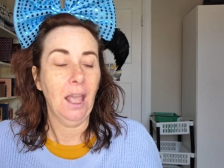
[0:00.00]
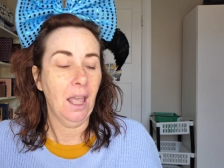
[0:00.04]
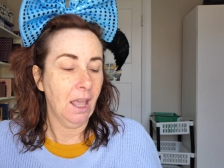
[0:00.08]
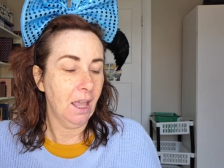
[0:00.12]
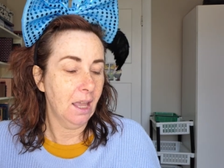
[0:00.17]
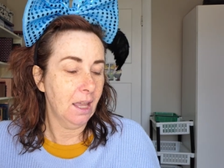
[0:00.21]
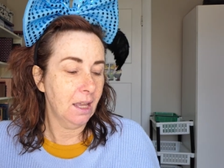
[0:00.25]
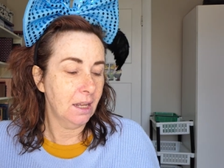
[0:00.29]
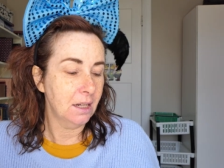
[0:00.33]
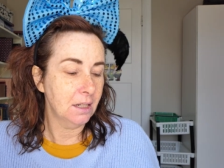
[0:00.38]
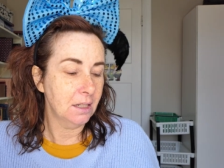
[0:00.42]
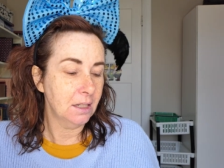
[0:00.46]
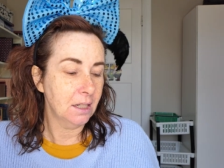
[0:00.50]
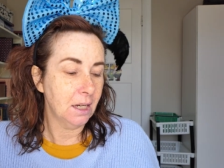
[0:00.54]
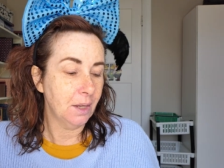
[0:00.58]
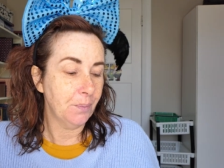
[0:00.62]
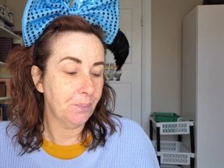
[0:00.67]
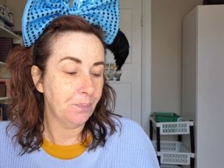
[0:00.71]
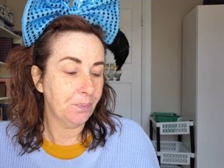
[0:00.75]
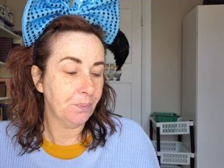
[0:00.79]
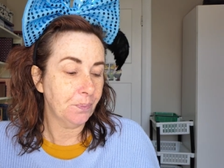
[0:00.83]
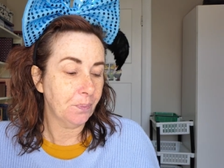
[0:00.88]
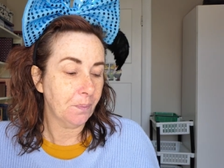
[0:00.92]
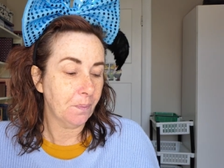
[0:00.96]
And
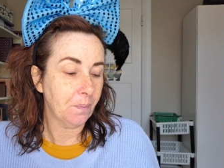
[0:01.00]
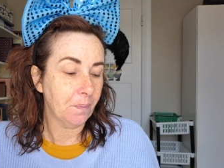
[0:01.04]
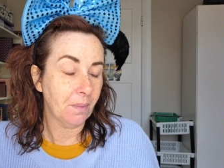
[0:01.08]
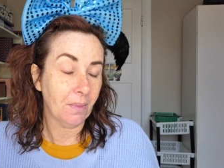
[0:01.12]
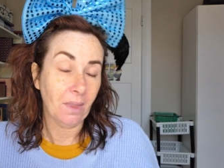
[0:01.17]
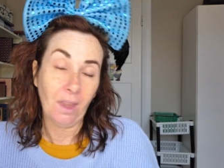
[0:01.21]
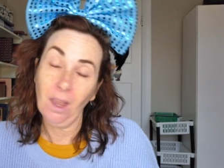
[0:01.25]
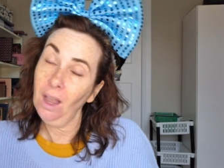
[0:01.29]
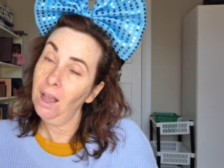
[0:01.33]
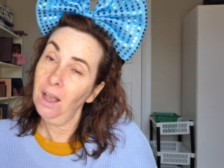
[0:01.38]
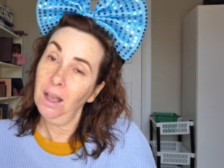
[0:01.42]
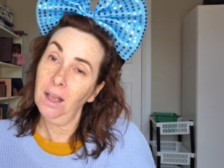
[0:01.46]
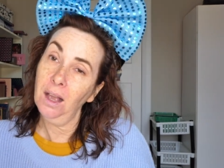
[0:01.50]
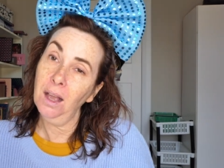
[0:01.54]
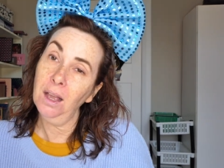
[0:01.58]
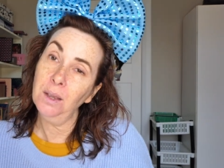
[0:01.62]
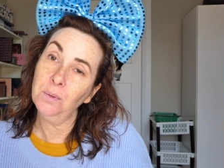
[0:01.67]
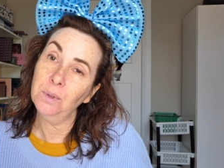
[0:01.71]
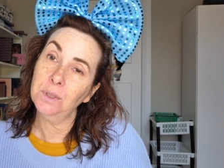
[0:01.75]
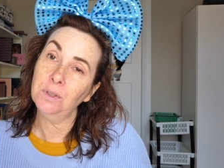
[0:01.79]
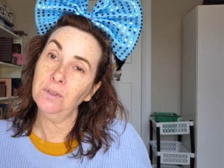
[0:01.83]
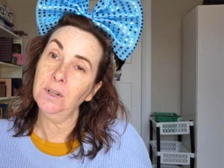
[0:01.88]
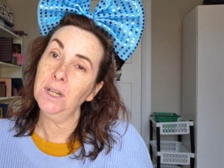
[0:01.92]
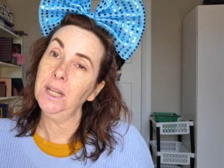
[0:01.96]
um, I
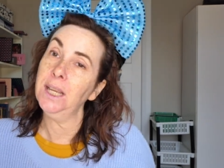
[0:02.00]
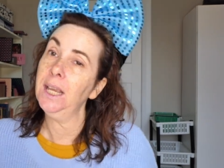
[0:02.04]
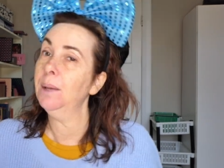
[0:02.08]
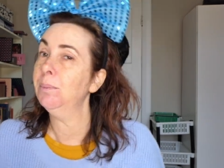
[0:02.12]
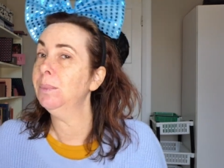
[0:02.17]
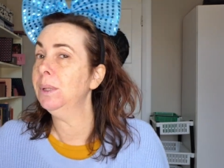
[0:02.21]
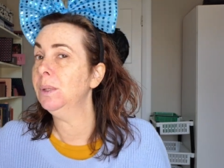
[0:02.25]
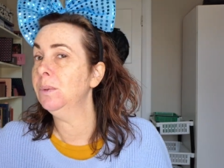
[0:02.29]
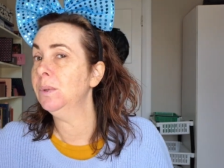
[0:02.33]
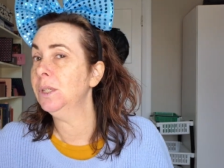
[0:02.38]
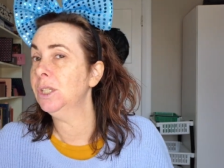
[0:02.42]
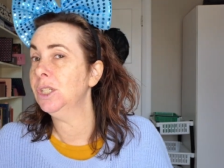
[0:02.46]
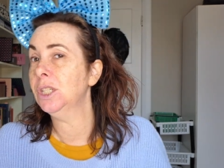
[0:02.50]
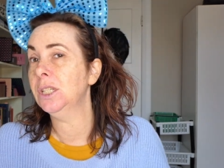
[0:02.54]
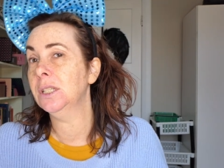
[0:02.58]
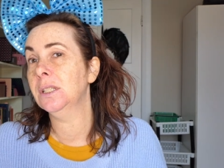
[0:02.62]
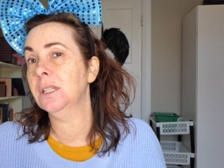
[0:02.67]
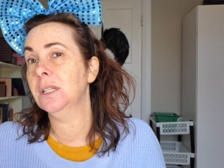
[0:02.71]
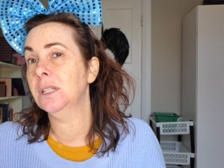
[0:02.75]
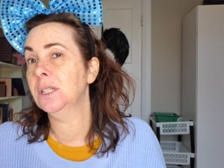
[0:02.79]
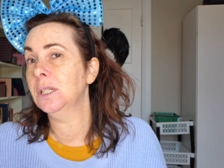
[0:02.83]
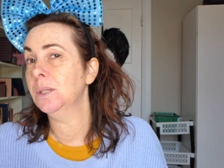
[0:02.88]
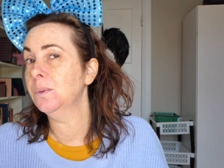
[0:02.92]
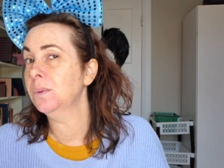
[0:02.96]
was really happy when she
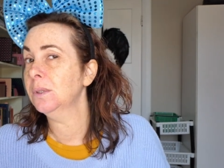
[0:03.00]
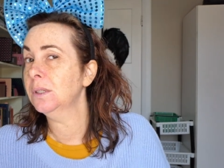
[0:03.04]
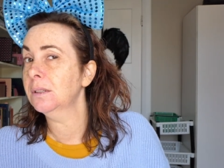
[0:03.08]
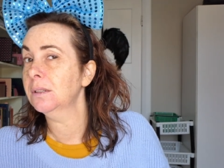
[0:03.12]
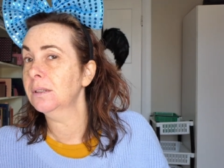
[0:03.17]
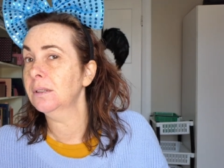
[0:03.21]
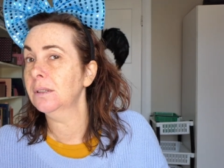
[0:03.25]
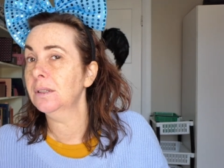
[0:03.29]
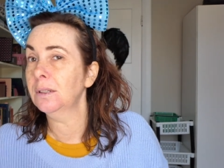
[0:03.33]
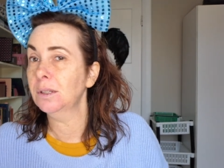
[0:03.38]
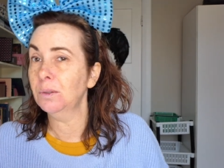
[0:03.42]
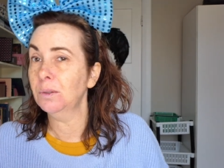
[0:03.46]
said she was